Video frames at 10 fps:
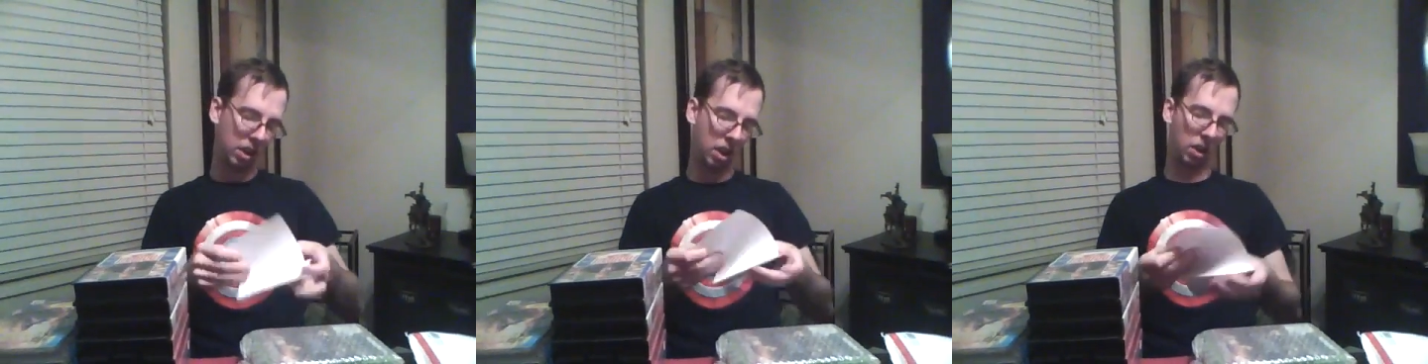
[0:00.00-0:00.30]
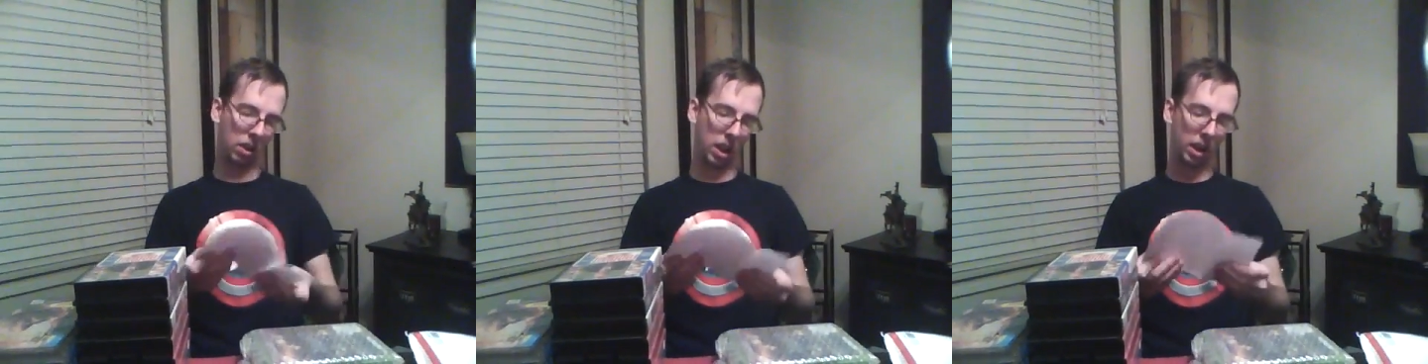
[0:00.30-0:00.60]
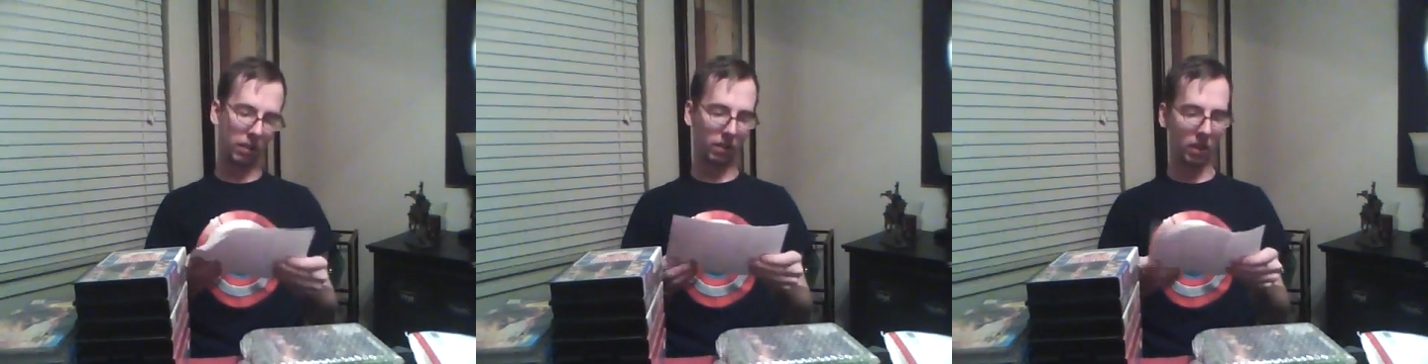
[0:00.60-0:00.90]
All
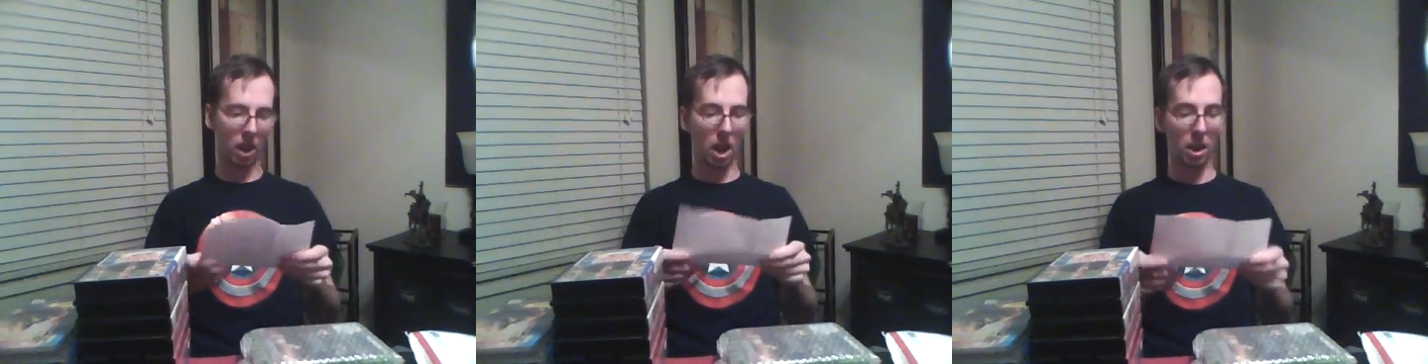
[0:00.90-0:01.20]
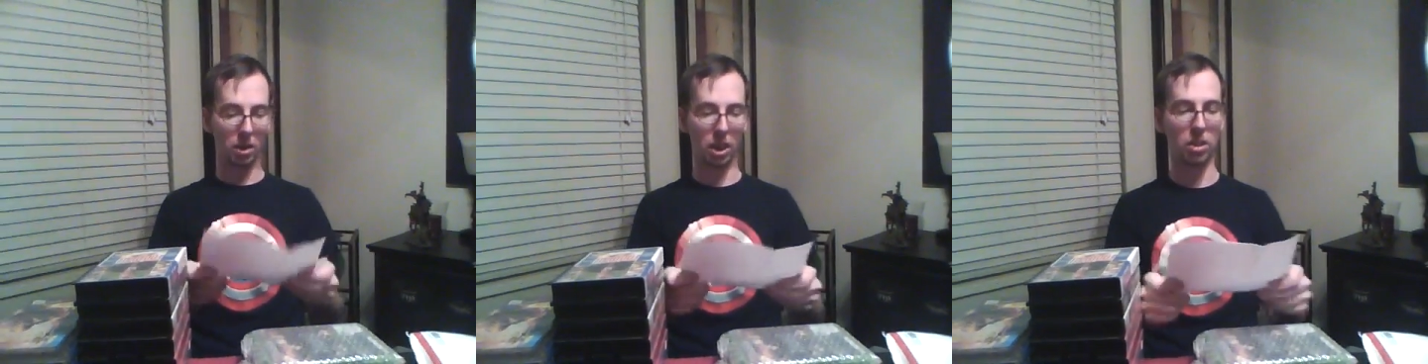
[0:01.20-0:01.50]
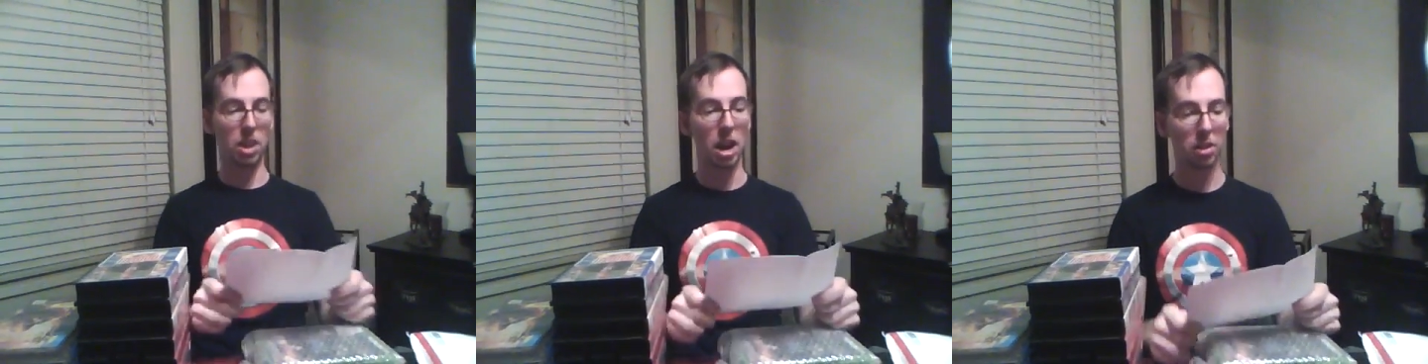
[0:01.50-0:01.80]
right. It says,
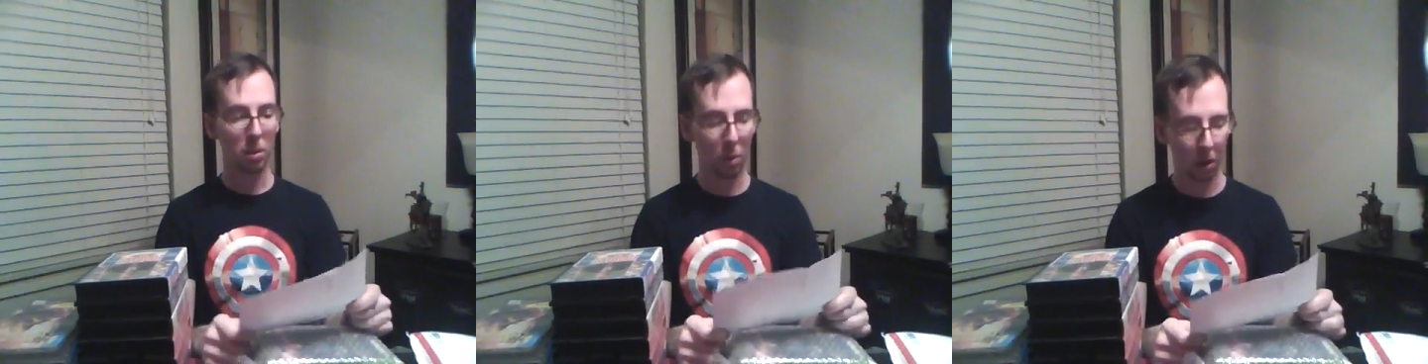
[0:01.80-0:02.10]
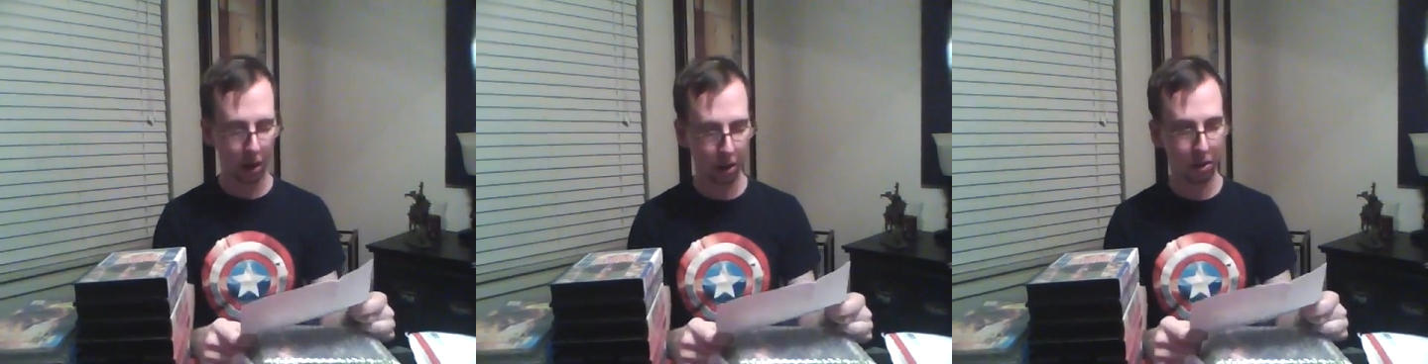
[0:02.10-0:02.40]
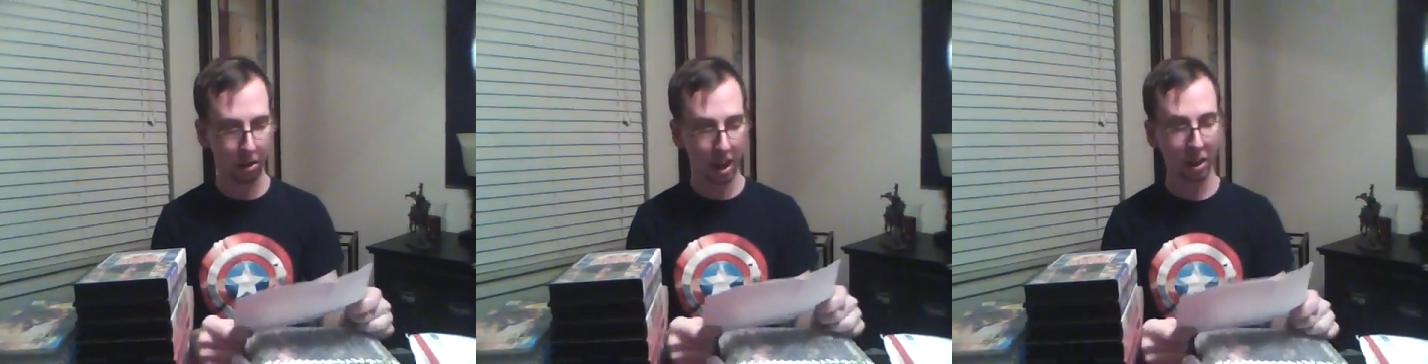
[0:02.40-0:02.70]
Dynasty Warriors
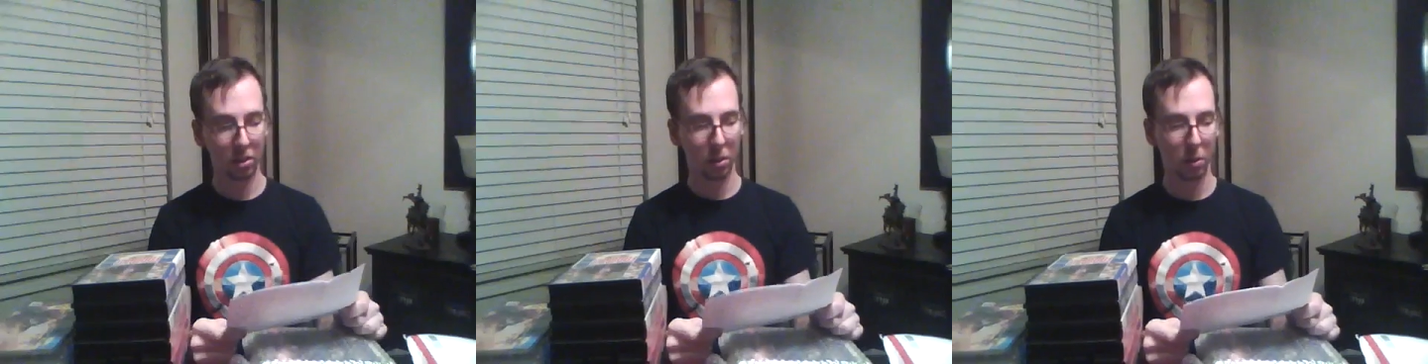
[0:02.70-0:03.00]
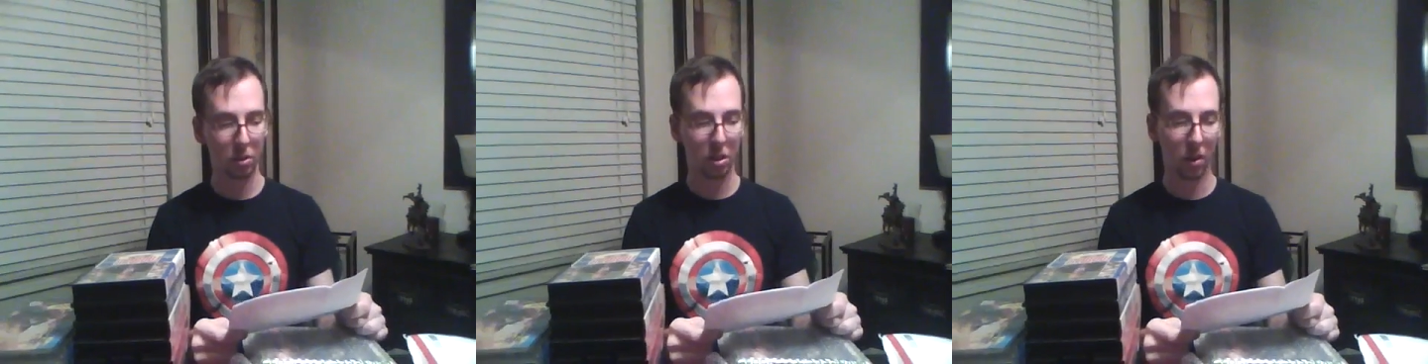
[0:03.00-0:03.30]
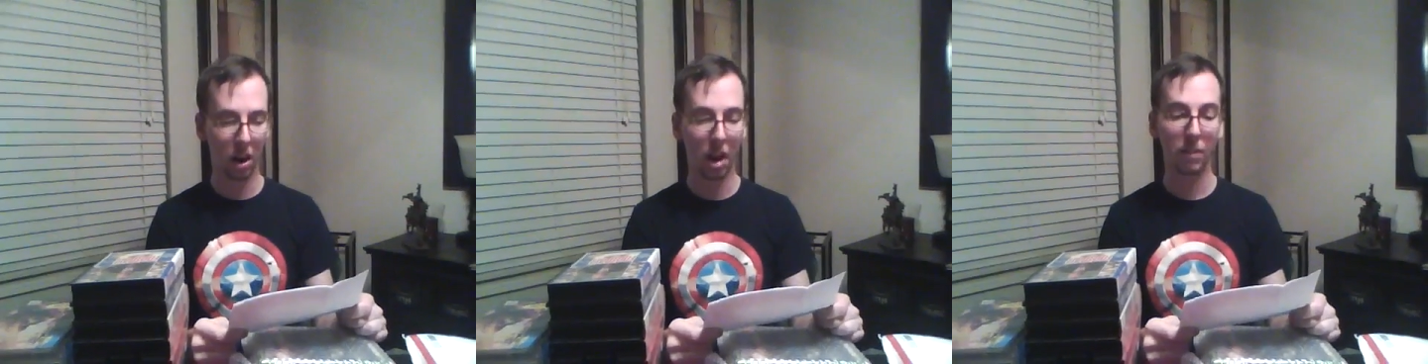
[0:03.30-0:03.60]
6, what's
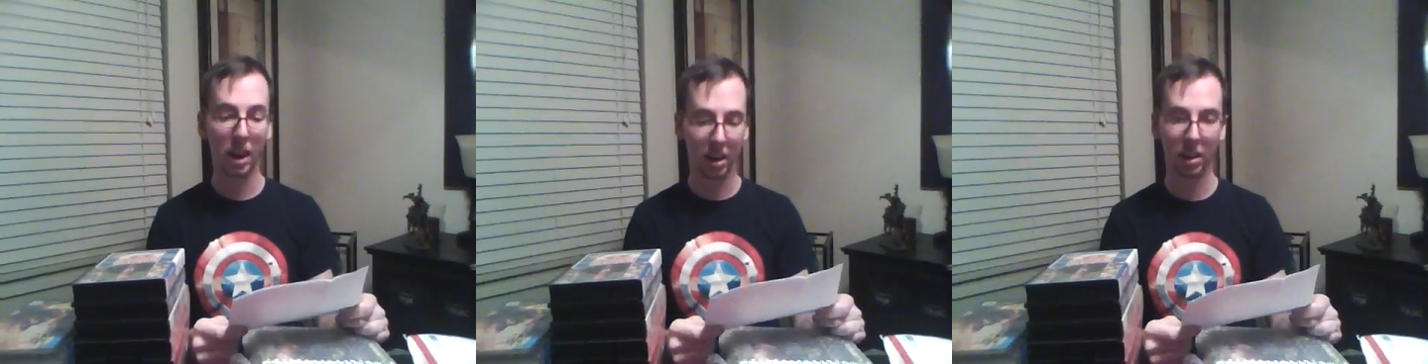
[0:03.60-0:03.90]
going on, man?